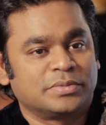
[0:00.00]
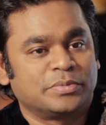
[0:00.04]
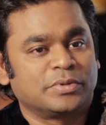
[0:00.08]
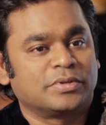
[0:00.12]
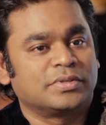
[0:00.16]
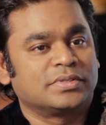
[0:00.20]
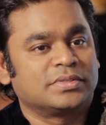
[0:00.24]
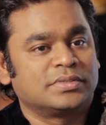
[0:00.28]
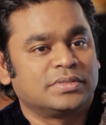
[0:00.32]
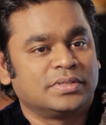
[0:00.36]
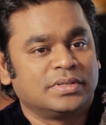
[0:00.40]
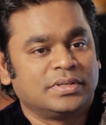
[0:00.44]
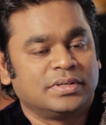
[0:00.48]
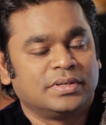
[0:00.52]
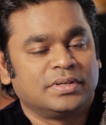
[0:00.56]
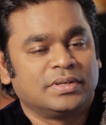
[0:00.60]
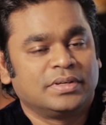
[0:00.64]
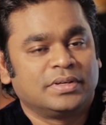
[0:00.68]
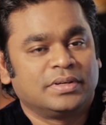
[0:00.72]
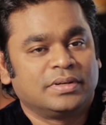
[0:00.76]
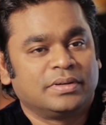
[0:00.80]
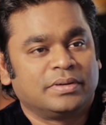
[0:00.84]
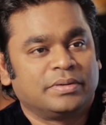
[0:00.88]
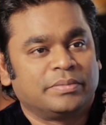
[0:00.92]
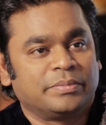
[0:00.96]
Because
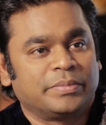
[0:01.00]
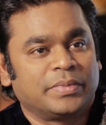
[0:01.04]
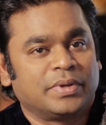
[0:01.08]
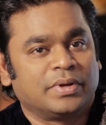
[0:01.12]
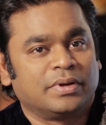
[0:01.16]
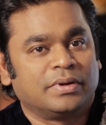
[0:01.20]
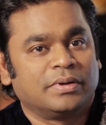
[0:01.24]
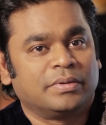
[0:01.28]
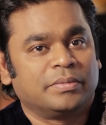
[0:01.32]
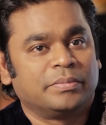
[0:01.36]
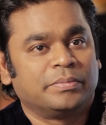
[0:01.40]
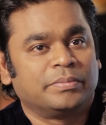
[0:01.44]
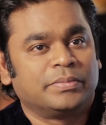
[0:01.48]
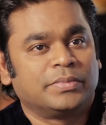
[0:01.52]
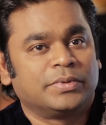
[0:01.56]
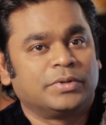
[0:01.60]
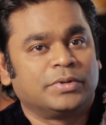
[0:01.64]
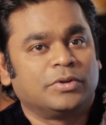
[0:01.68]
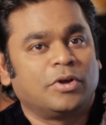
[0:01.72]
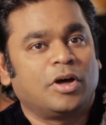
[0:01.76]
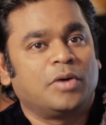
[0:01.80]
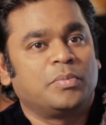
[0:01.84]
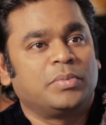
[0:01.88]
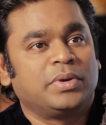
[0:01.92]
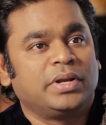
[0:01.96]

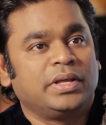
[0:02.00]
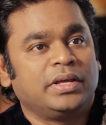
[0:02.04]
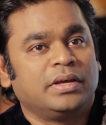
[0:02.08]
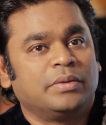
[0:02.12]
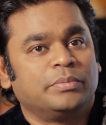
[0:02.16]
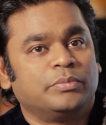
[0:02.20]
normally